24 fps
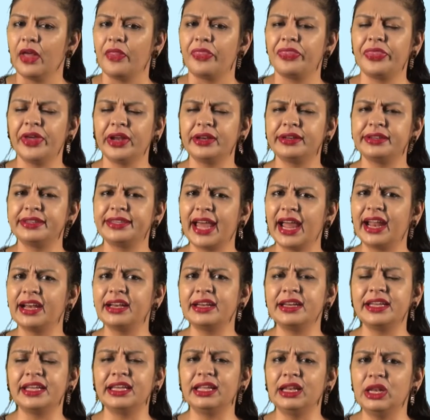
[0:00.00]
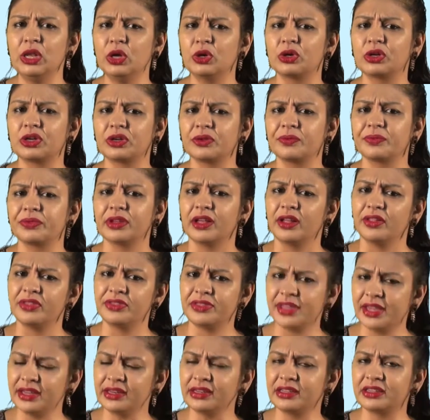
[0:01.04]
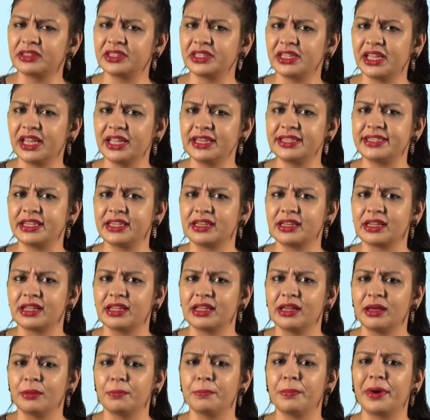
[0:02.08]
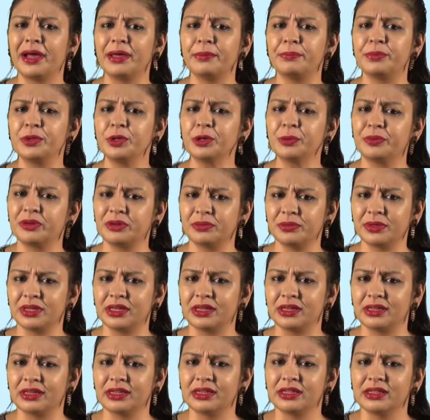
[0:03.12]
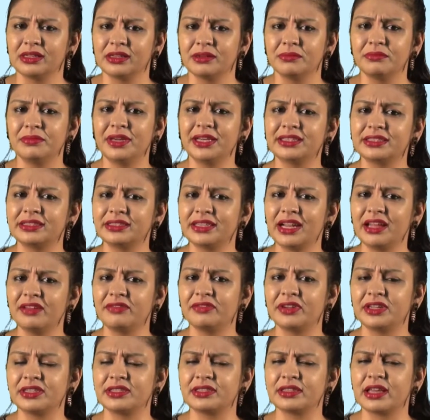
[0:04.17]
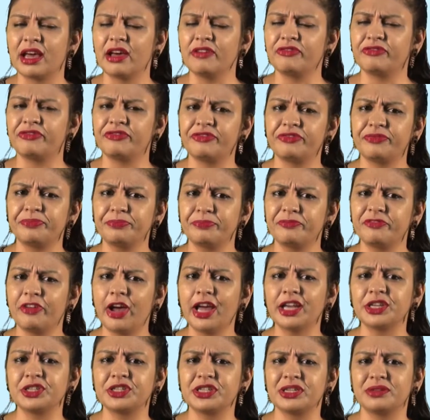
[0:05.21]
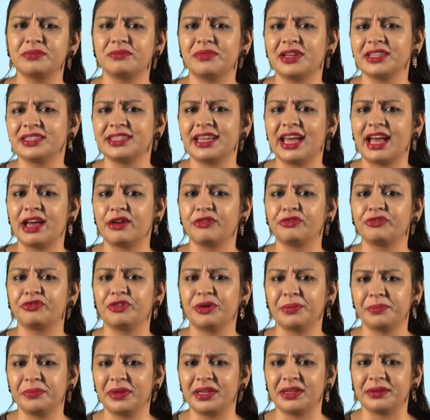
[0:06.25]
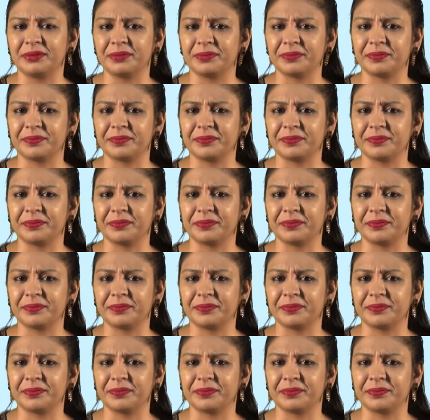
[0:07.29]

The dandy look then created by Beau Brummel made cravats a fashion must-have for men.